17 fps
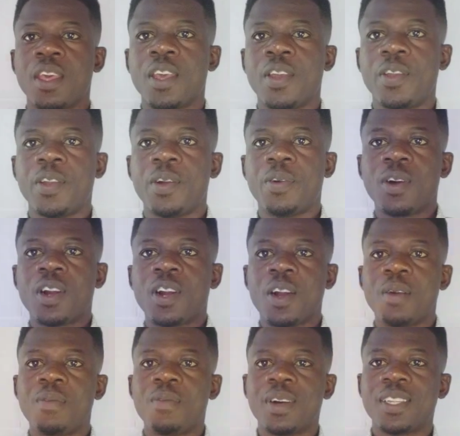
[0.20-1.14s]
You're
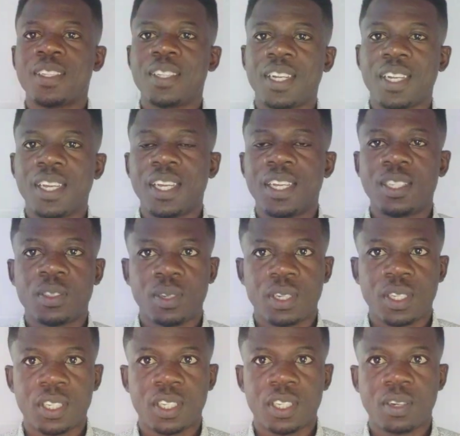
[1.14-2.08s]
welcome once again to
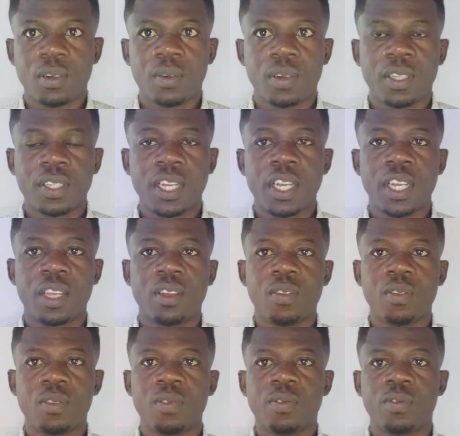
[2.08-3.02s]
this channel, and thank
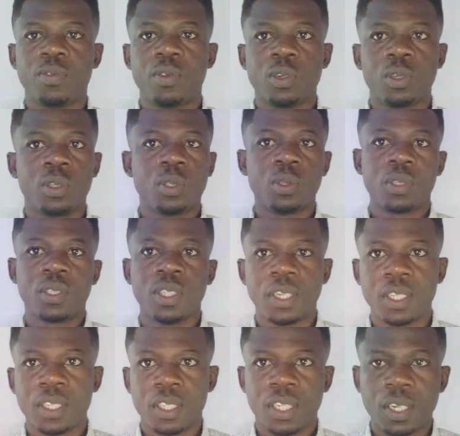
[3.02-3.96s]
you for
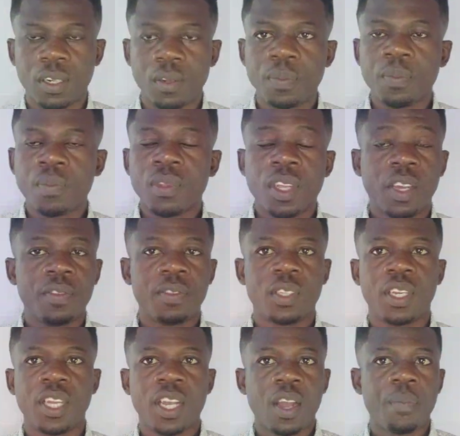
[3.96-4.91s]
choosing this channel. If
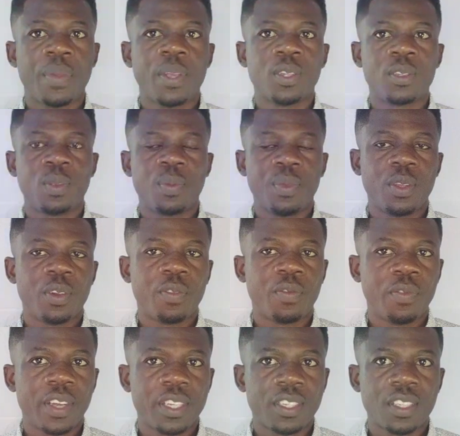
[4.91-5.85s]
today happens to be your
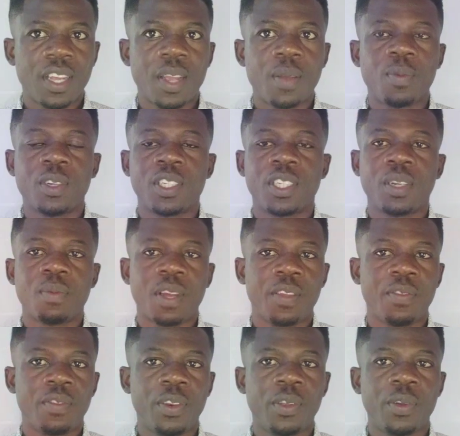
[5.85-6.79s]
first time watching
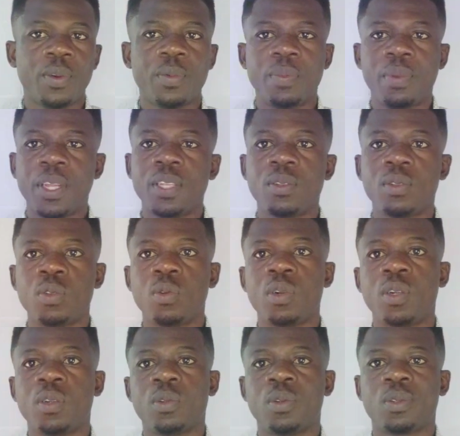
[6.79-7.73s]
my video, please do
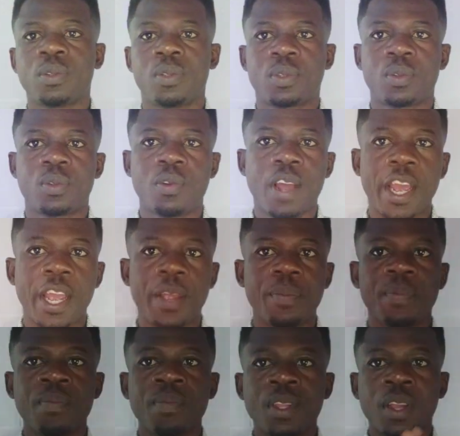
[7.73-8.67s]
well to
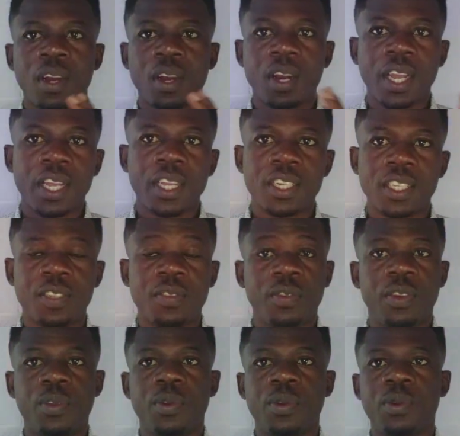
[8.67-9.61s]
subscribe, like this
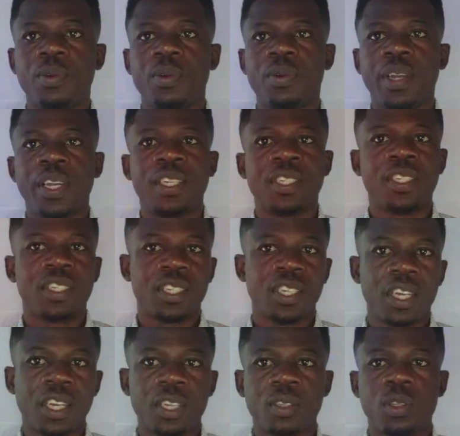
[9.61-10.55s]
video, and
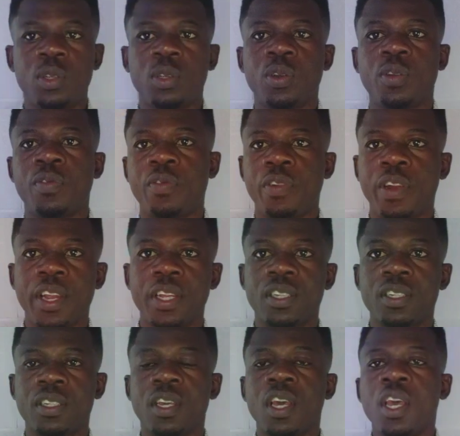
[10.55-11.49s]
share it to your
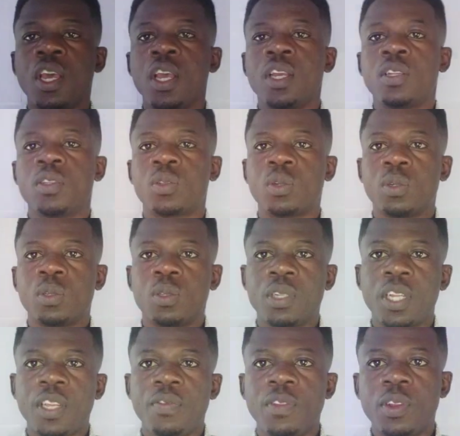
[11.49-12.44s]
friends. So
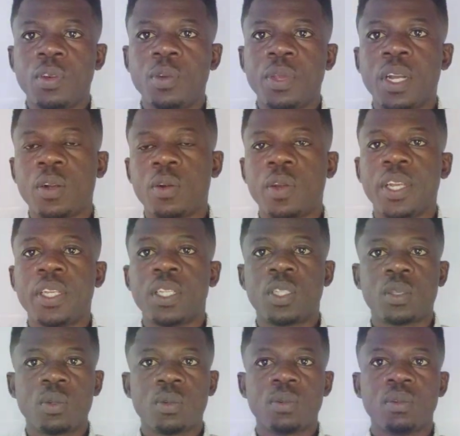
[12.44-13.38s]
today's video we are going
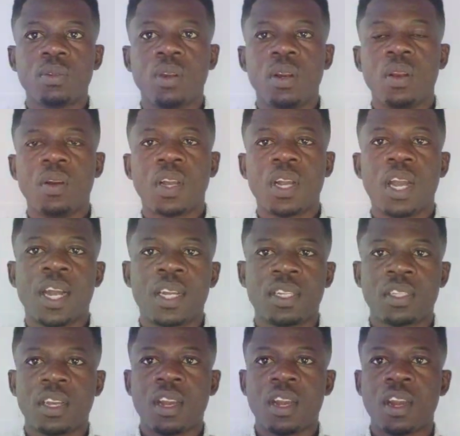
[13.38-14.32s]
to look
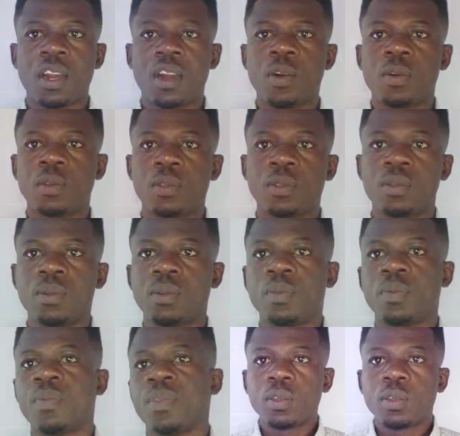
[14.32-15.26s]
at how
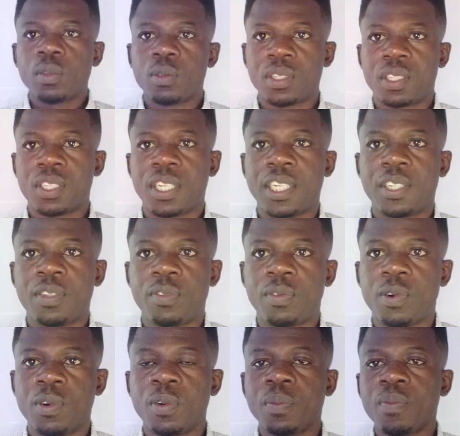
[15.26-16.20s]
to search
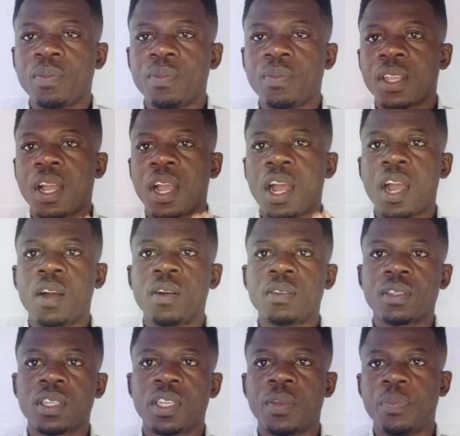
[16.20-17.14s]
for
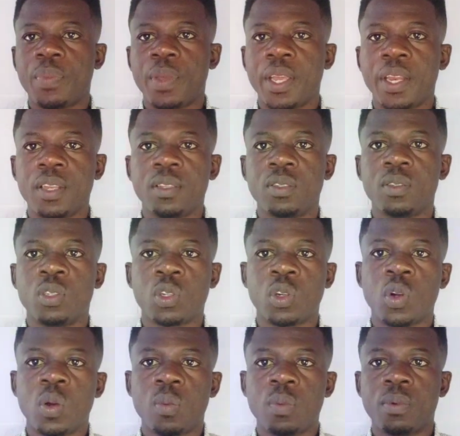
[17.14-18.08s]
housekeeping
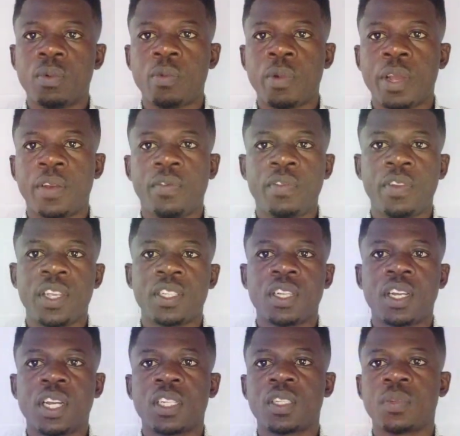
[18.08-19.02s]
job with
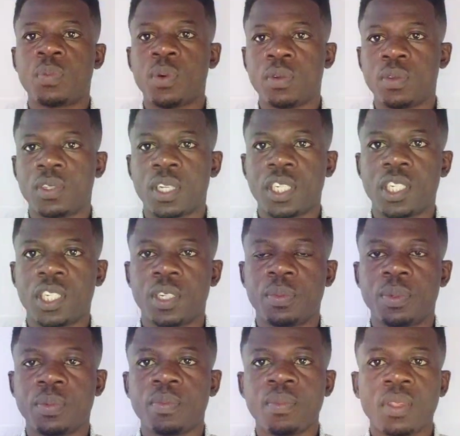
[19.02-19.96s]
visa
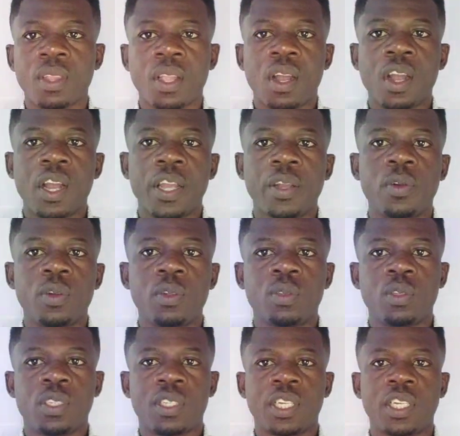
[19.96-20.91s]
sponsorship. How are you
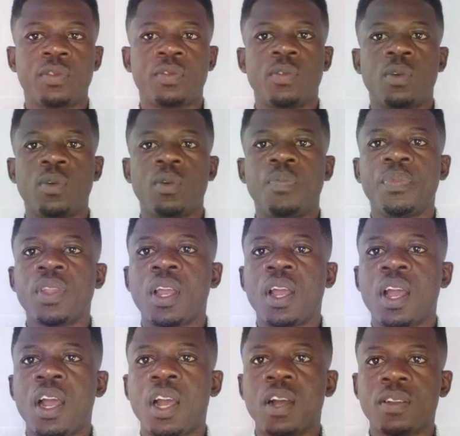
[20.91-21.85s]
going to search for
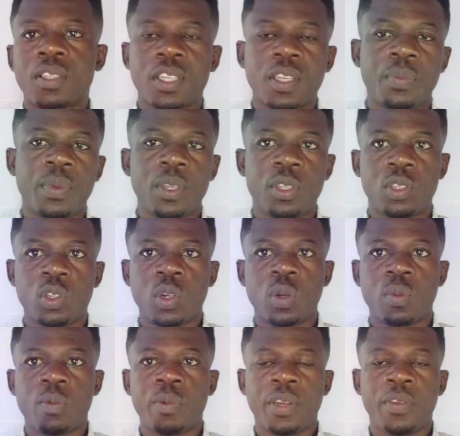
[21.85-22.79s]
housekeeping
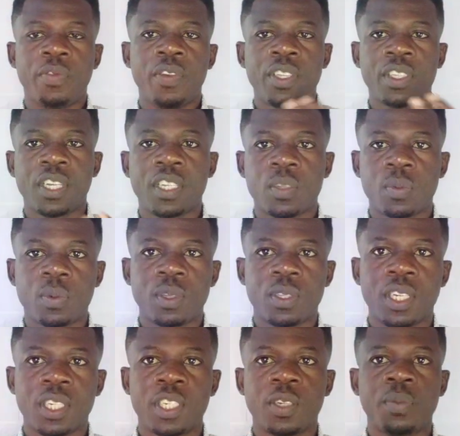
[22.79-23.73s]
job with visa
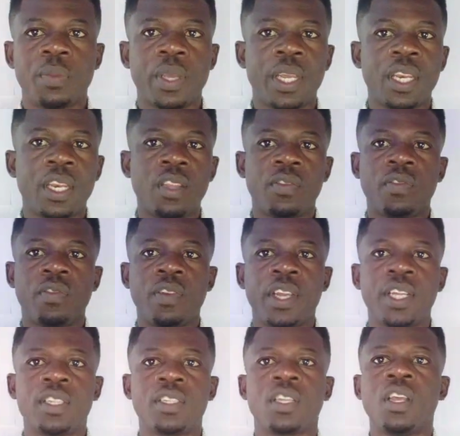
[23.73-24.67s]
sponsorship in
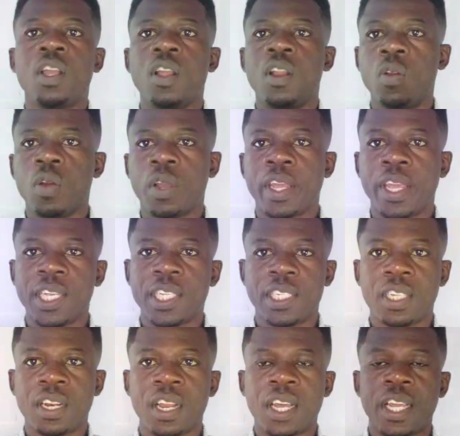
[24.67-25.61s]
different
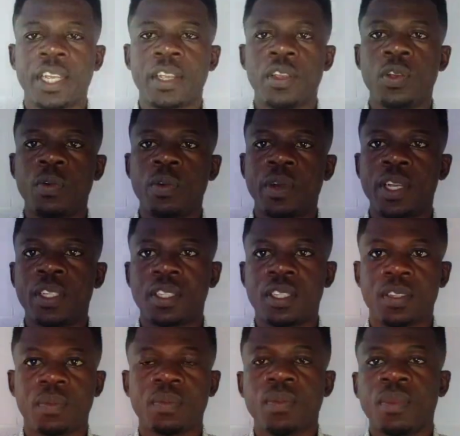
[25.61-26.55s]
locations like
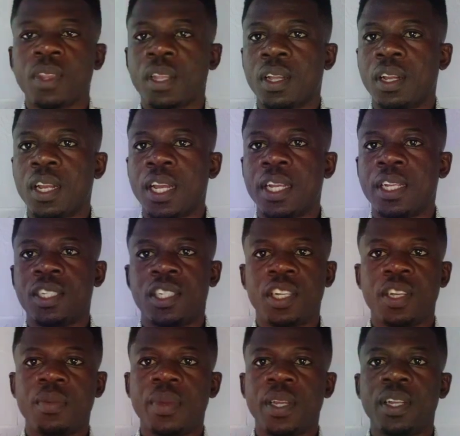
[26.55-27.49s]
US, like
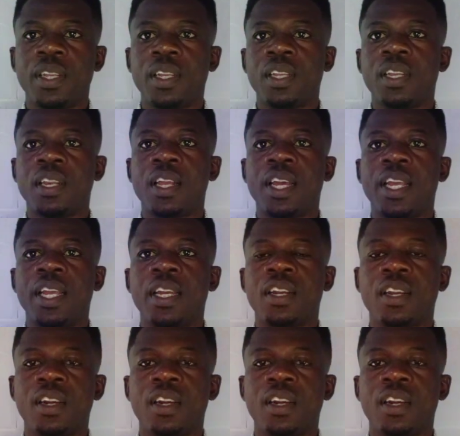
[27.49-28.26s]
Germany, like